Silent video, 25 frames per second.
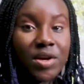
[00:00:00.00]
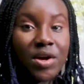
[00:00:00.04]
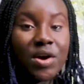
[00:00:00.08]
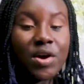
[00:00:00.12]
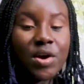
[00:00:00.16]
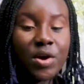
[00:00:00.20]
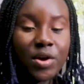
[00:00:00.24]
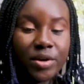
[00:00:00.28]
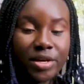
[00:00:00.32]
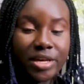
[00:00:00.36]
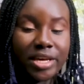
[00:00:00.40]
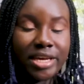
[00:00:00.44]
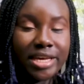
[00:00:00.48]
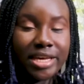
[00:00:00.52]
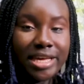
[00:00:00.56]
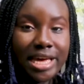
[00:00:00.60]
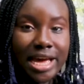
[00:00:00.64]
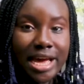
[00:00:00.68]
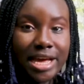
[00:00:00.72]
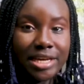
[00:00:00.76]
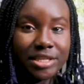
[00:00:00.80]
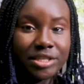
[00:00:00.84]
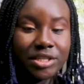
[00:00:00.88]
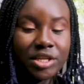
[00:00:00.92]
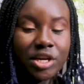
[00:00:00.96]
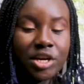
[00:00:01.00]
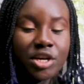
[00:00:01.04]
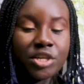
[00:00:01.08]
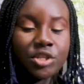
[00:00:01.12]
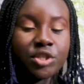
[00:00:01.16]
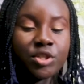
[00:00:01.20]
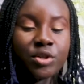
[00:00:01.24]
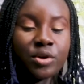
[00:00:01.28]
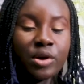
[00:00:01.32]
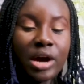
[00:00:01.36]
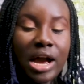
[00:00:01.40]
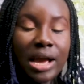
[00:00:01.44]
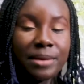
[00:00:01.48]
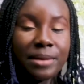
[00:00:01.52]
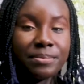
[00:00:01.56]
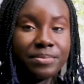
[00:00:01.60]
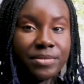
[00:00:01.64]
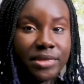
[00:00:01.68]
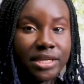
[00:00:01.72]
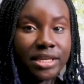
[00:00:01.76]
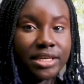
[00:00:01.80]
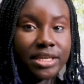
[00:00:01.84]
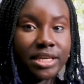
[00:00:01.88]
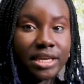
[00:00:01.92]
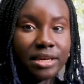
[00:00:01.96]
Okay guys, so I'm
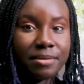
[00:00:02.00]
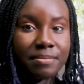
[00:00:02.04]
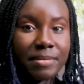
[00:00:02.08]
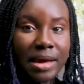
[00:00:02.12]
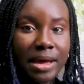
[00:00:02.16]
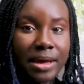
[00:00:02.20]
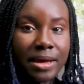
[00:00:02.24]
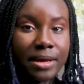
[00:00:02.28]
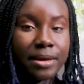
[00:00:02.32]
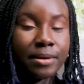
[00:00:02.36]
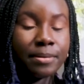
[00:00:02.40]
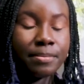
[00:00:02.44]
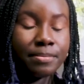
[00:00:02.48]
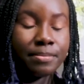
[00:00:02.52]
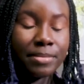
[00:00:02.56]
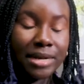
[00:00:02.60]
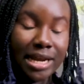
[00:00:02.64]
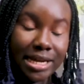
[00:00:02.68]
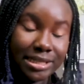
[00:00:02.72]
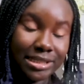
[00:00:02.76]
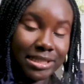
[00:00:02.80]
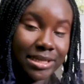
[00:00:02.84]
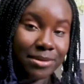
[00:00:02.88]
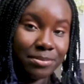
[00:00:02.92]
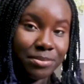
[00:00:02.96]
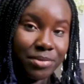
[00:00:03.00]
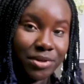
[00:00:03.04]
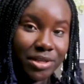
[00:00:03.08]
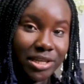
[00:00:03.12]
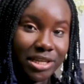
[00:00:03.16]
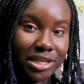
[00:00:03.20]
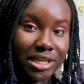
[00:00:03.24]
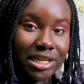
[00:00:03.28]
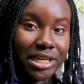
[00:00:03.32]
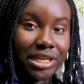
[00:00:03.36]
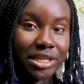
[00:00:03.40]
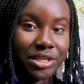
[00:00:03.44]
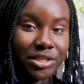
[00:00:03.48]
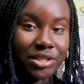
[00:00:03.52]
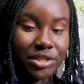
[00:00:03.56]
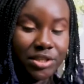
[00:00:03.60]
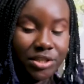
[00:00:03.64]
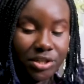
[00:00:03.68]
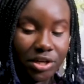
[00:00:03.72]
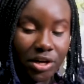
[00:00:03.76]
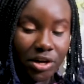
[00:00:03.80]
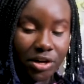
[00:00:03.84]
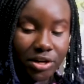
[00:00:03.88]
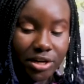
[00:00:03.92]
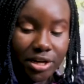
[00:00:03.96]
thinking my plantain pudding is
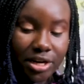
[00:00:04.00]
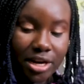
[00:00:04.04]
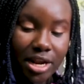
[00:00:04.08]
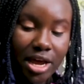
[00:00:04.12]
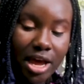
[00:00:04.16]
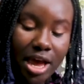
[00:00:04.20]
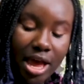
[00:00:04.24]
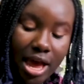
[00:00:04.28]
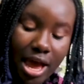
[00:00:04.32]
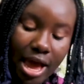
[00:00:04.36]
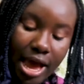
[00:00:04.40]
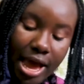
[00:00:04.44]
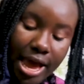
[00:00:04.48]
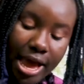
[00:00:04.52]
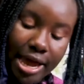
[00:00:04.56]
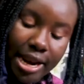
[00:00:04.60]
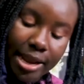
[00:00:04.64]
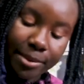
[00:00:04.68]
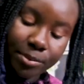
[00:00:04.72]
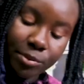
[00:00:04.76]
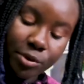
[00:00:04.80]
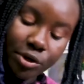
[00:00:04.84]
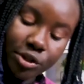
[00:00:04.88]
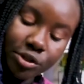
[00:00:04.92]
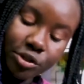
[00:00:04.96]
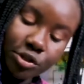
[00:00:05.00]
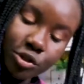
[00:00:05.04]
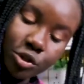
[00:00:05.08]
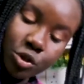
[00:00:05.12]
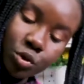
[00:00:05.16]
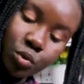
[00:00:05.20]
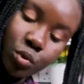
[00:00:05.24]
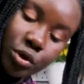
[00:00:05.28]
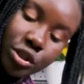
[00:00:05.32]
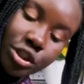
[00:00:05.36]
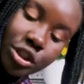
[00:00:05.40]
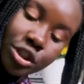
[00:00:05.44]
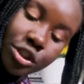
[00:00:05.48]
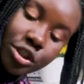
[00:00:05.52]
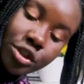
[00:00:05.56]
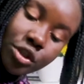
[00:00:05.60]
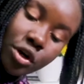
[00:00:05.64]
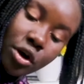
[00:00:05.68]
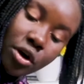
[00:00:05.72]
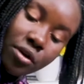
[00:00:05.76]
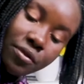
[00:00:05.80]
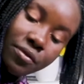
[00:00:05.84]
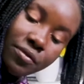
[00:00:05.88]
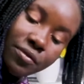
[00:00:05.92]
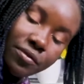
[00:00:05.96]
done and I'm going to switch it
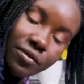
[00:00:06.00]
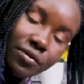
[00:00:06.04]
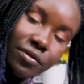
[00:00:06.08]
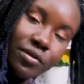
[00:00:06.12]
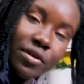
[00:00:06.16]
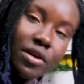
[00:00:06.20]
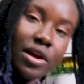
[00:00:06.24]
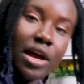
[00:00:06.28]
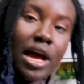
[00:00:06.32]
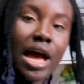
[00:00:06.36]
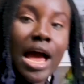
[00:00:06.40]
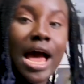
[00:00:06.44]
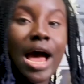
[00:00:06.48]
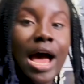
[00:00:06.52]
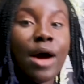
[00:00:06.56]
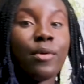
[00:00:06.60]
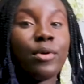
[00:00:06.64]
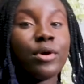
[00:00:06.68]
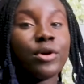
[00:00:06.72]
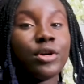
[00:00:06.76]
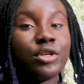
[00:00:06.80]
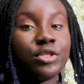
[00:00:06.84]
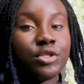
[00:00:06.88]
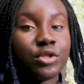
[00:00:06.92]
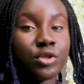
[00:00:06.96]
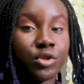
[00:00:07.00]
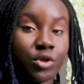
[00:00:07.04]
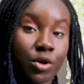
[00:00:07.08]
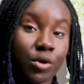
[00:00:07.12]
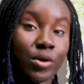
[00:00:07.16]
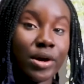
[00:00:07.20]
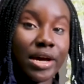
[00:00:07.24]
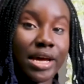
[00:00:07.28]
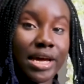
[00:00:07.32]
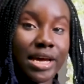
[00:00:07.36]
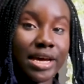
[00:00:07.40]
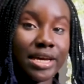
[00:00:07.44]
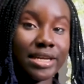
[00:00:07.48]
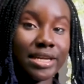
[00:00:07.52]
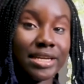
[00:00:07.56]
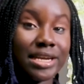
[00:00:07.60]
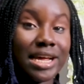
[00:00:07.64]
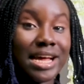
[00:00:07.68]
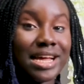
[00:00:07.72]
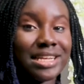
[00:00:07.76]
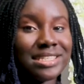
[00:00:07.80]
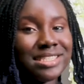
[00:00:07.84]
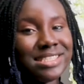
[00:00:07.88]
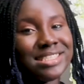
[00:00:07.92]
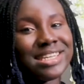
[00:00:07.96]
off and we're going to go ahead
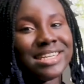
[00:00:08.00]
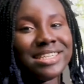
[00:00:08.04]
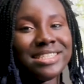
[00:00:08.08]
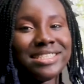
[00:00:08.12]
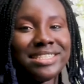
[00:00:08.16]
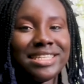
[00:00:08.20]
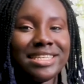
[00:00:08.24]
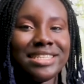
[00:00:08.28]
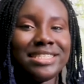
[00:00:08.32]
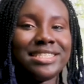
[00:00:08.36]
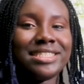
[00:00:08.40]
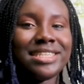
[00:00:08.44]
and start taste